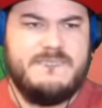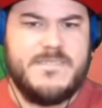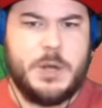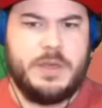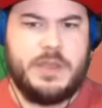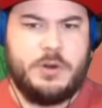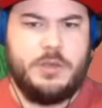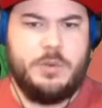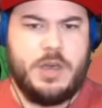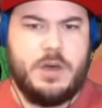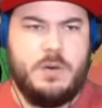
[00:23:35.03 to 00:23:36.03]
Okay, there
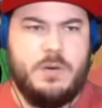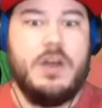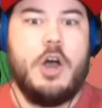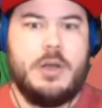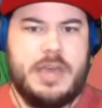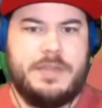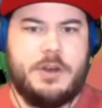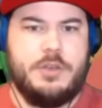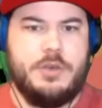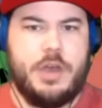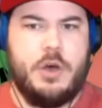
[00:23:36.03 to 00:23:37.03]
you go. Okay, there
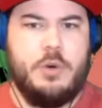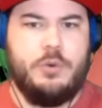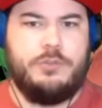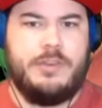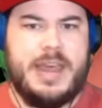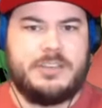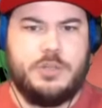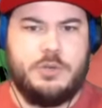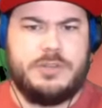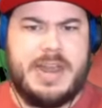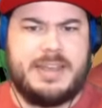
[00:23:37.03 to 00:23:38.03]
you go. Who's next?
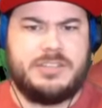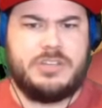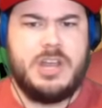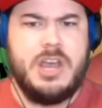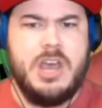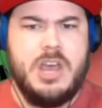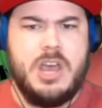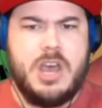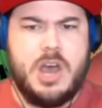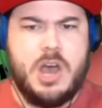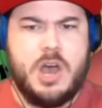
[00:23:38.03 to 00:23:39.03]
Who's next?
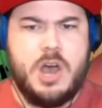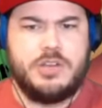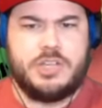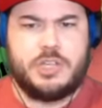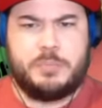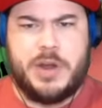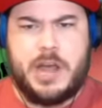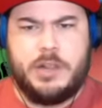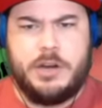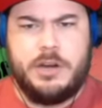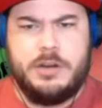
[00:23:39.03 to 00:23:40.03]
Uh, just a
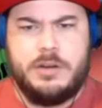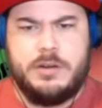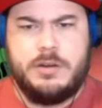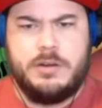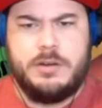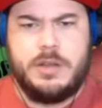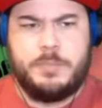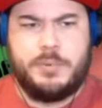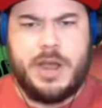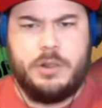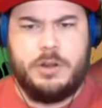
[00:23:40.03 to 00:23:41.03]
Prowler? A
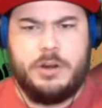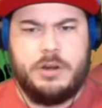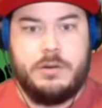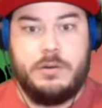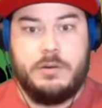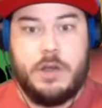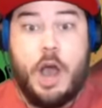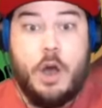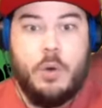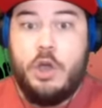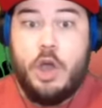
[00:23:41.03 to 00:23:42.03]
Prowler.
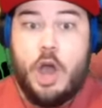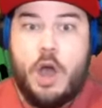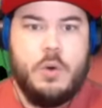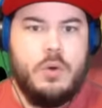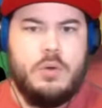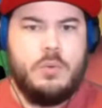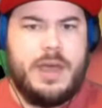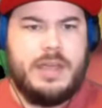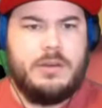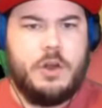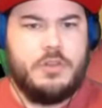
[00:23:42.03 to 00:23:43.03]
Oh, oh,
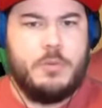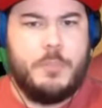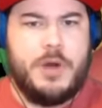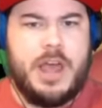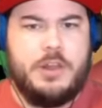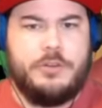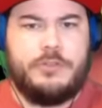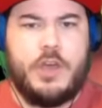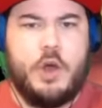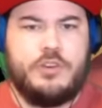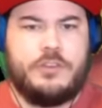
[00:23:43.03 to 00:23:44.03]
wait. Are there more Prowlers?
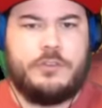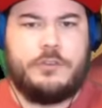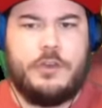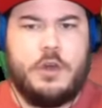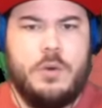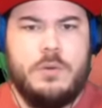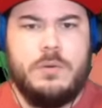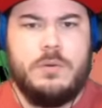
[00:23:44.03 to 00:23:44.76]
Oh, just the two?